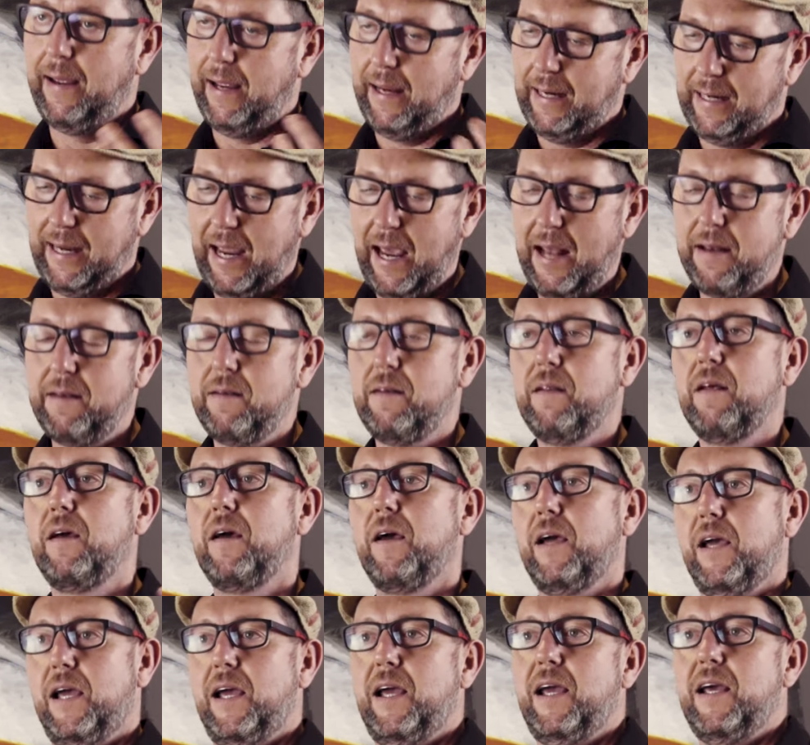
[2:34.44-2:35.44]
again
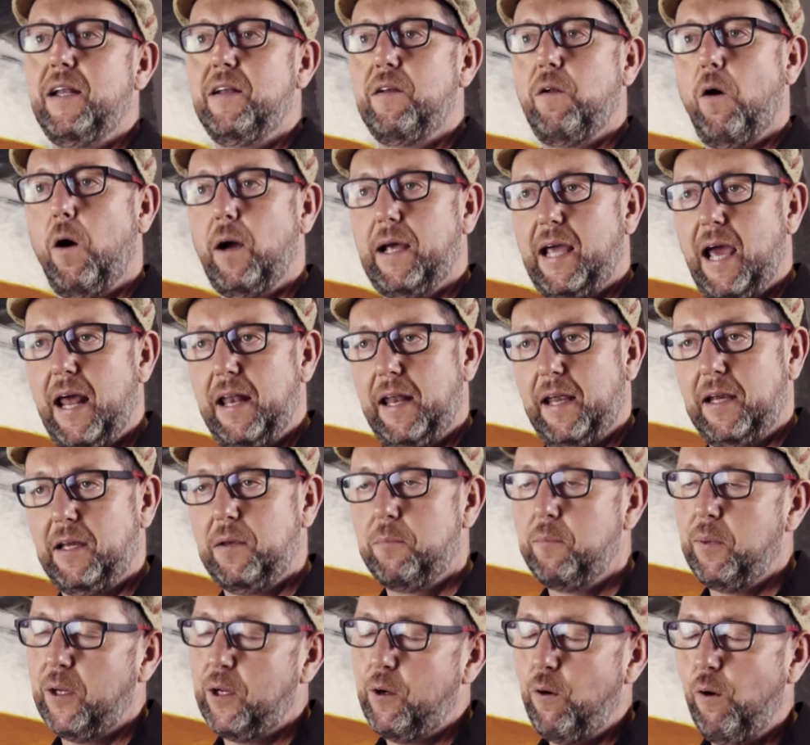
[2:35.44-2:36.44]
in
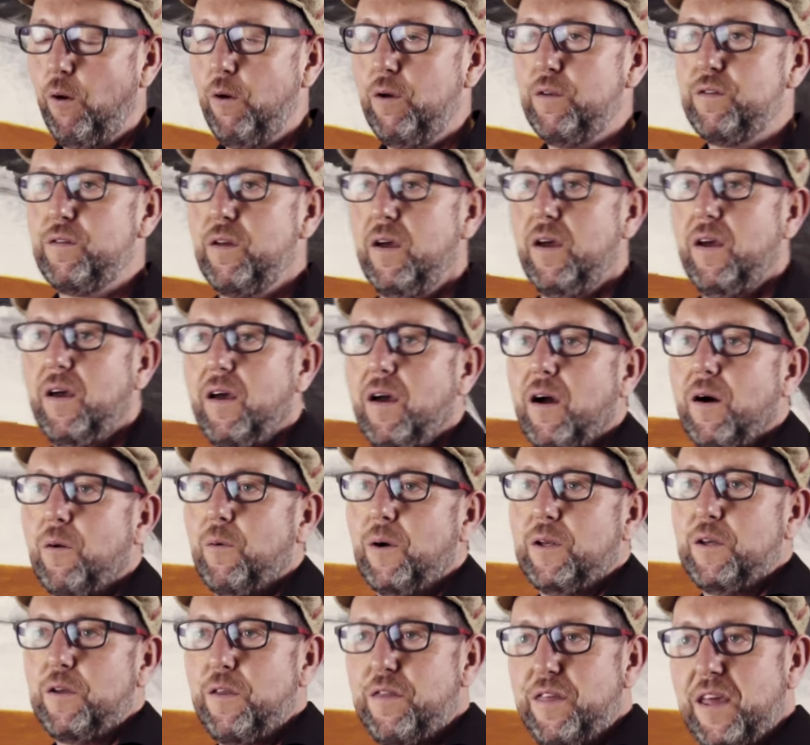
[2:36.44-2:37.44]
organic. Because
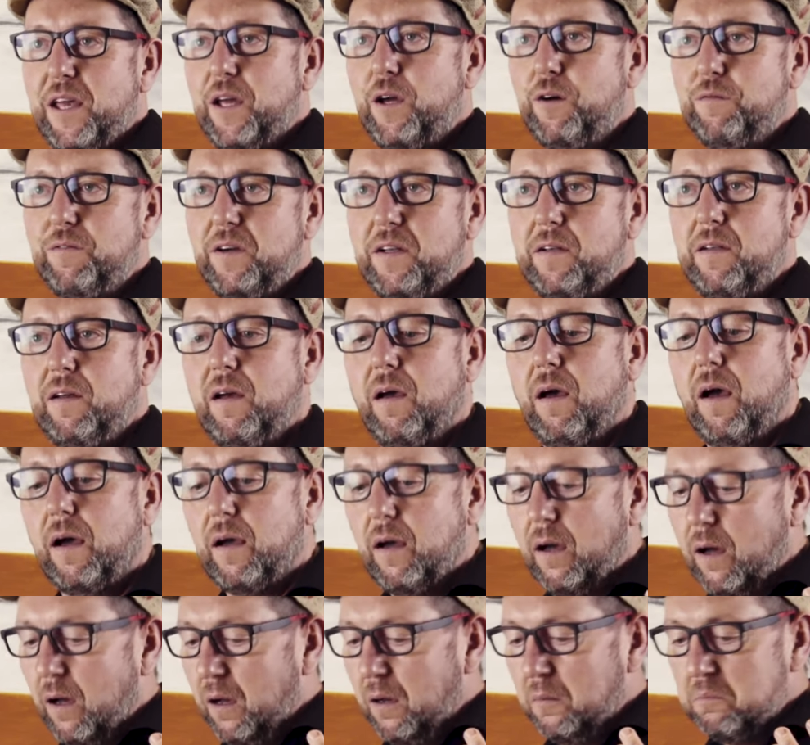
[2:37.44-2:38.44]
when you think of it,
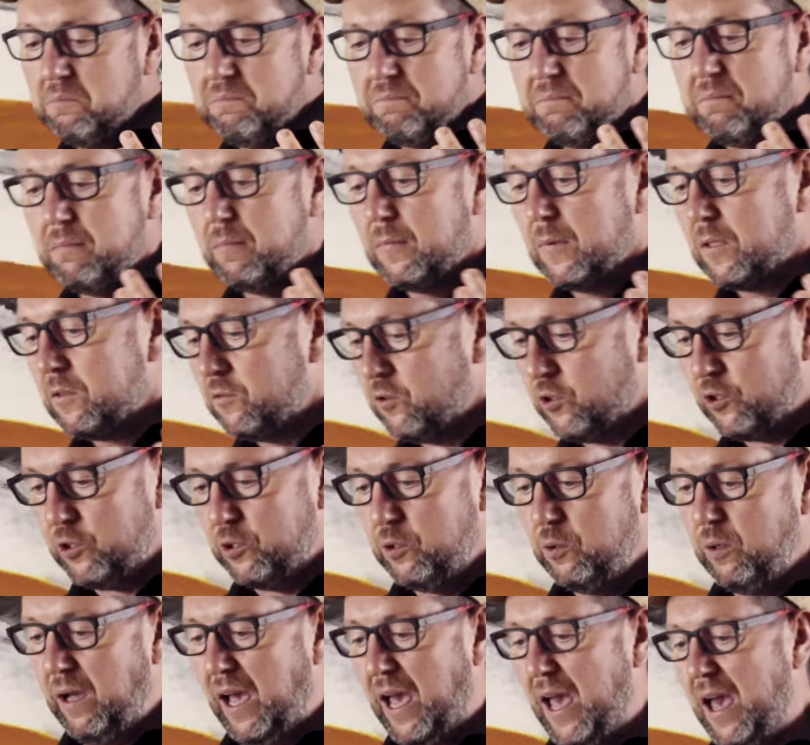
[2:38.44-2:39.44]
um,
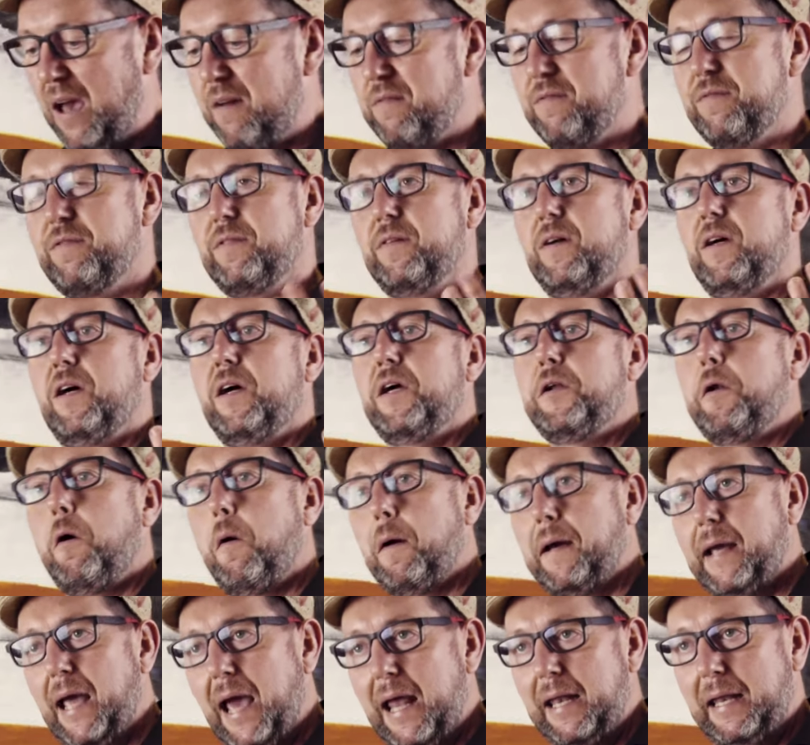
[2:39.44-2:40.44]
to have an
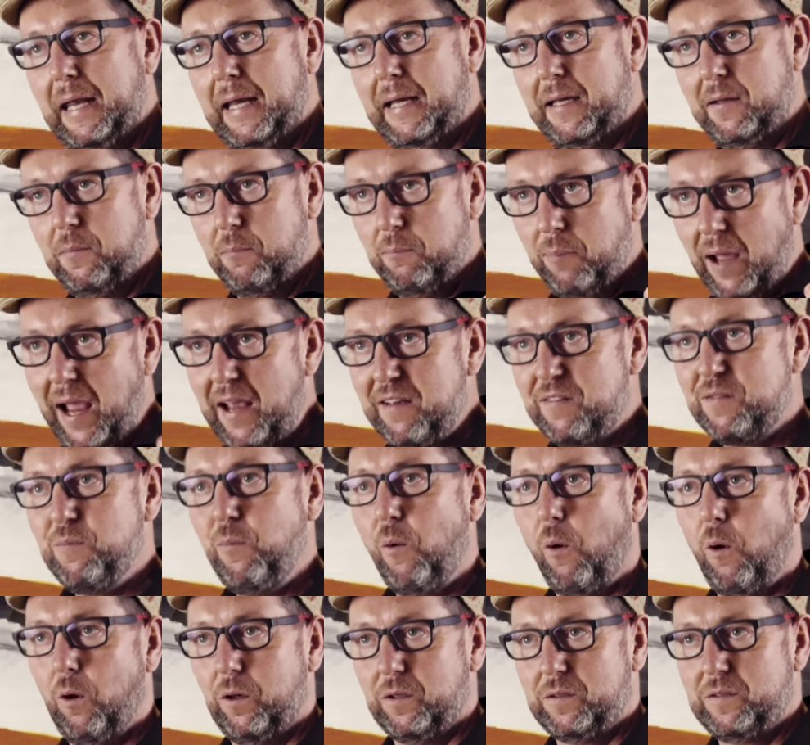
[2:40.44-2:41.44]
organic base
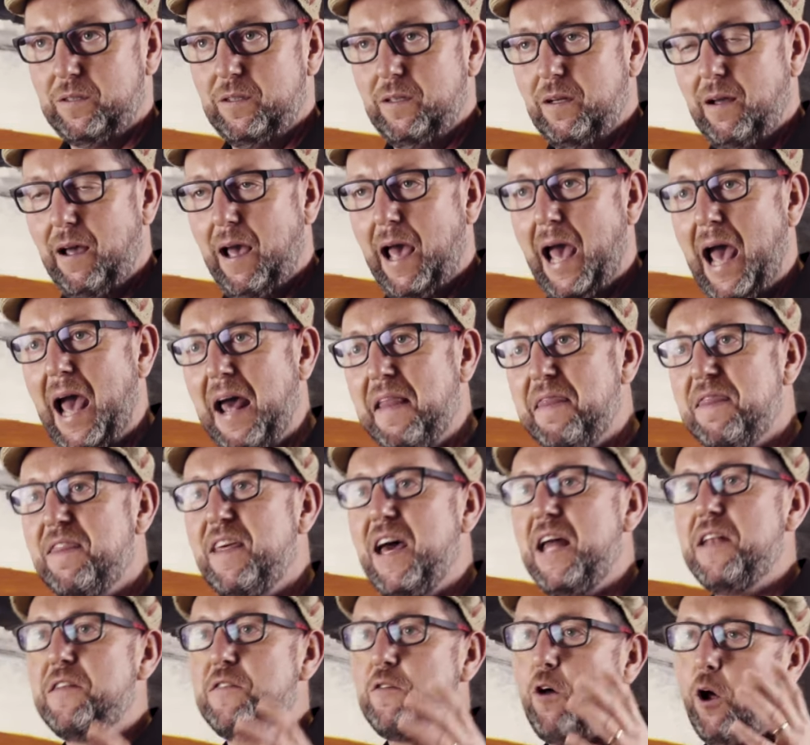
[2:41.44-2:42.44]
malt and
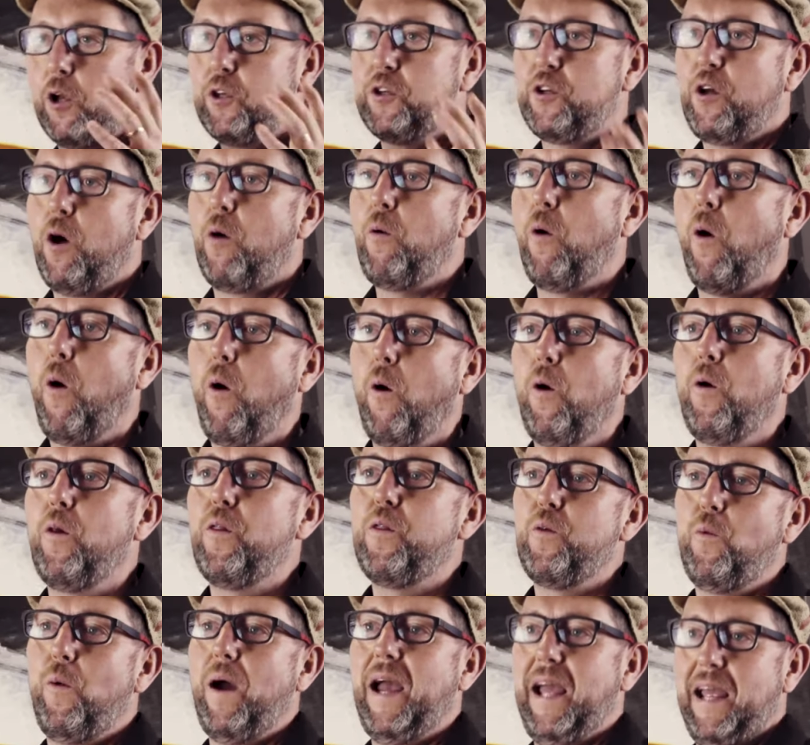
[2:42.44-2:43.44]
then not go all
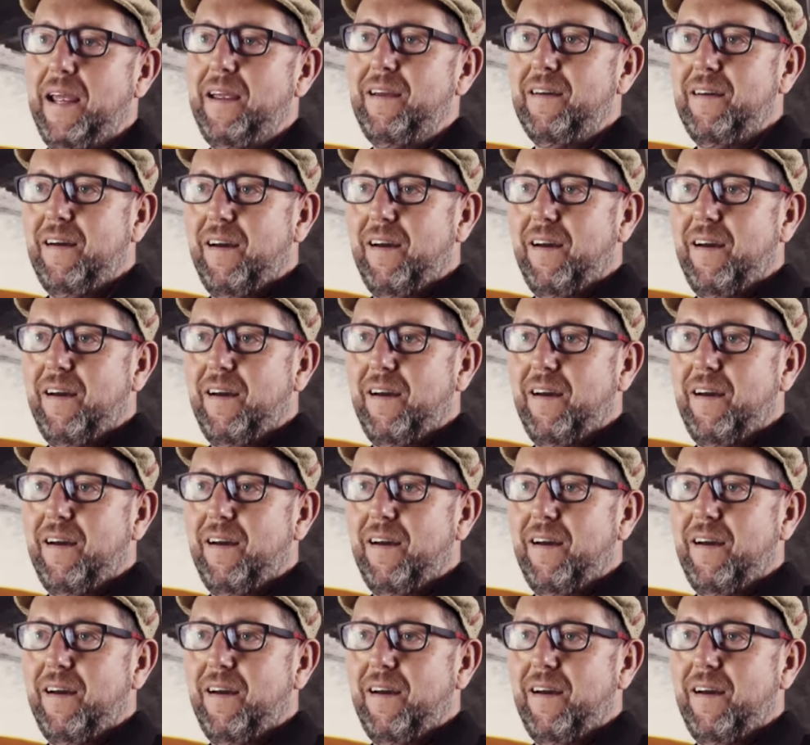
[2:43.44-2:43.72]
the way